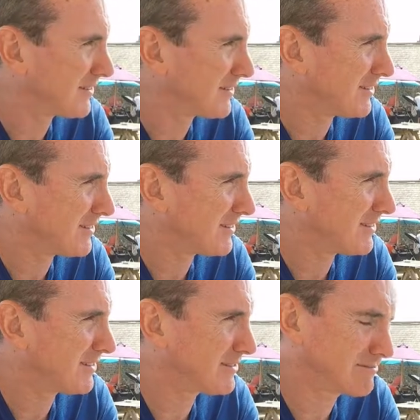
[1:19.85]
you know they're hard
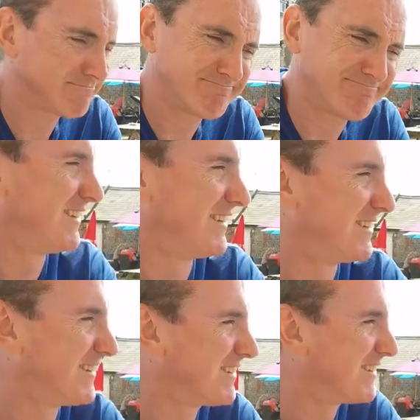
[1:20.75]
to come by.
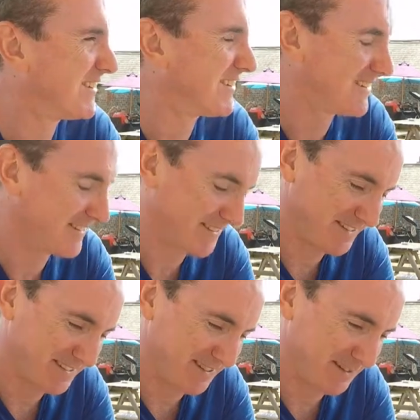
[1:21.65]
So I
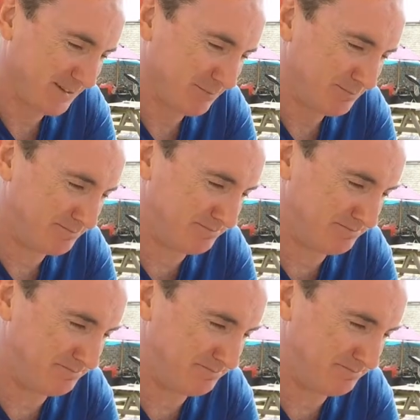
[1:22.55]
thought, why not? Why don't I be